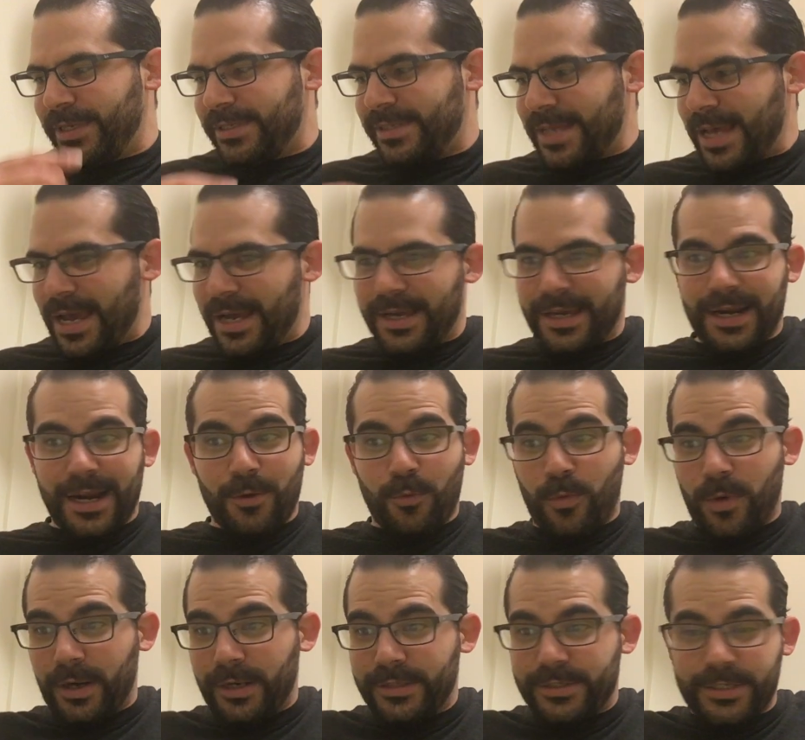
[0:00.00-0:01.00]
this tag, and I
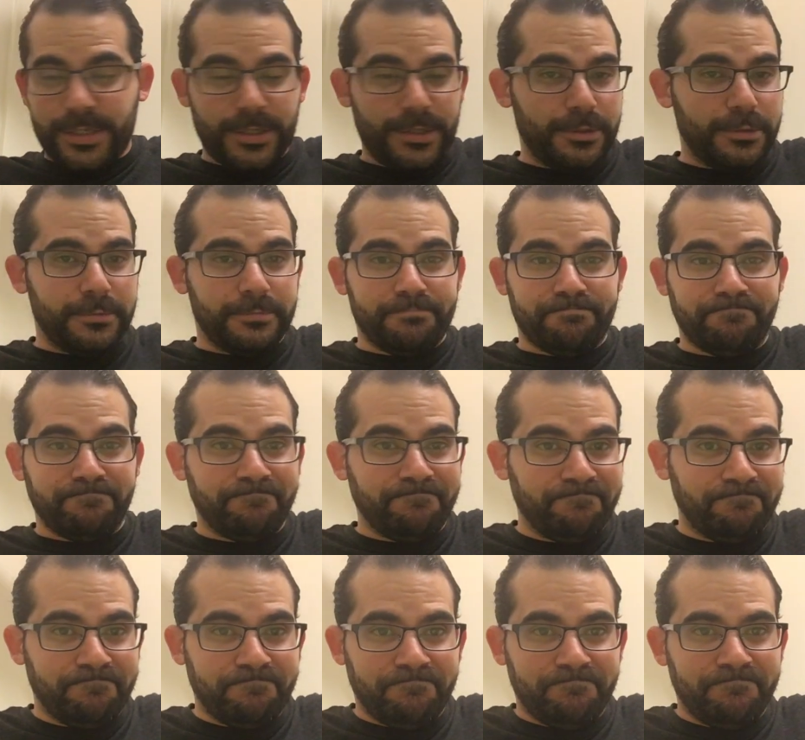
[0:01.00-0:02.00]
wanted to
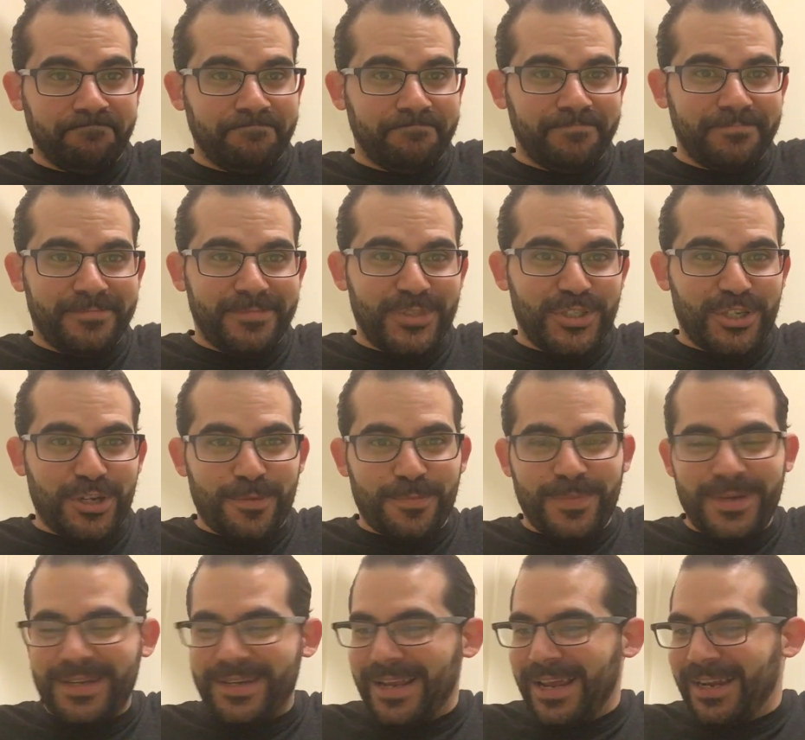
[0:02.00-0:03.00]

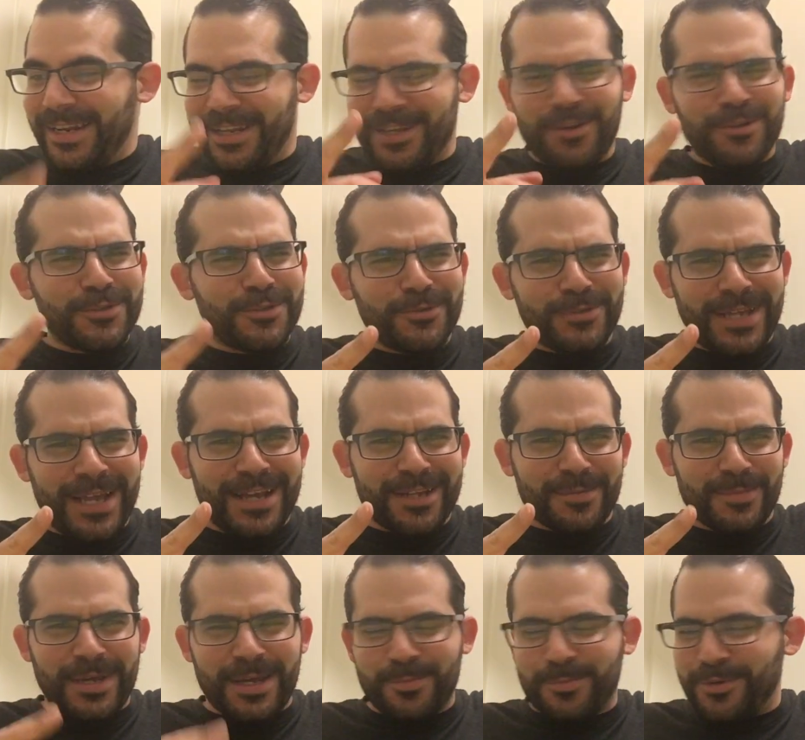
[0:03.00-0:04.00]
jump in, and he also
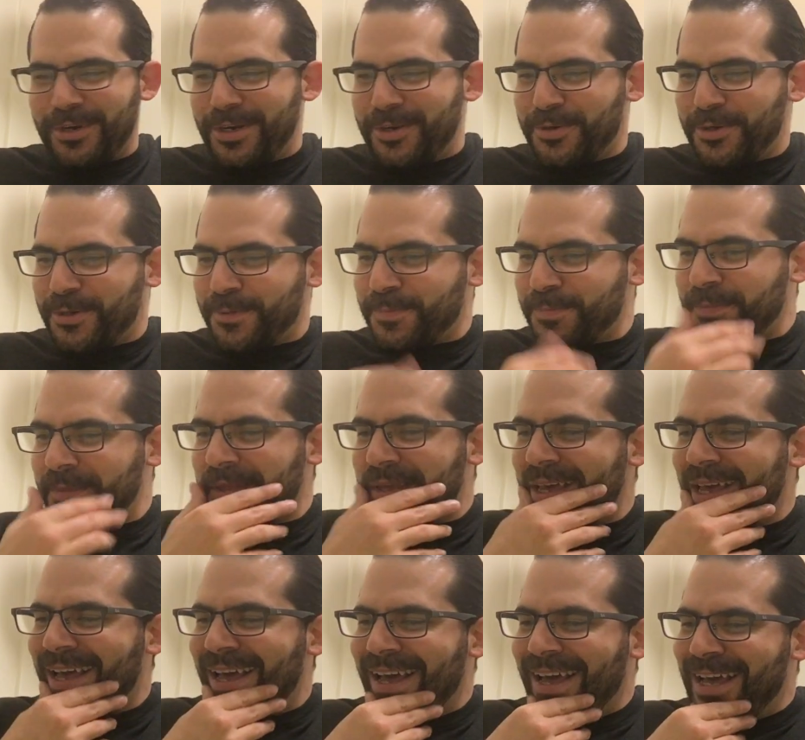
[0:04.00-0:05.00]
tagged me, I'm pretty sure.
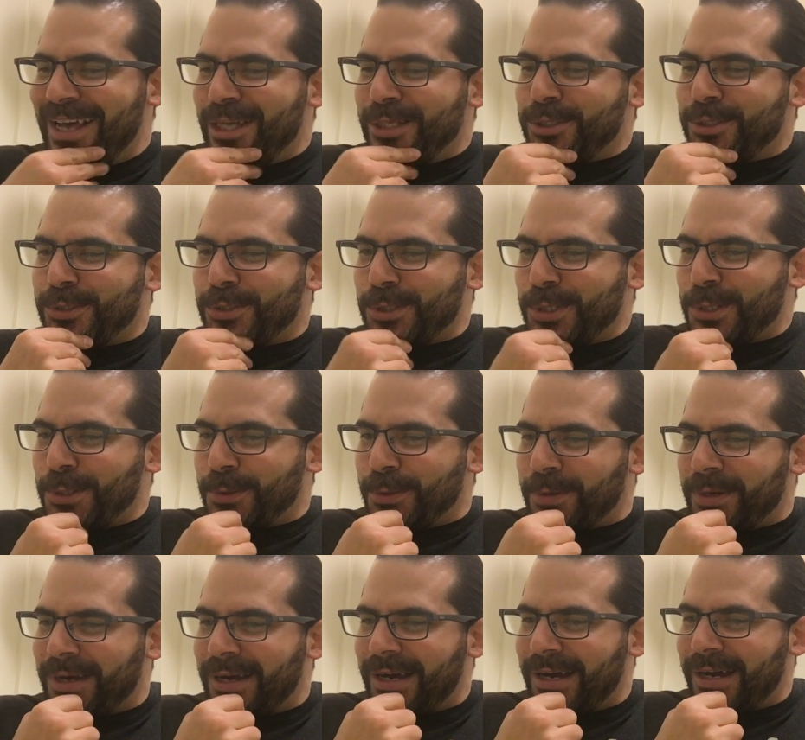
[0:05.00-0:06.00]
So,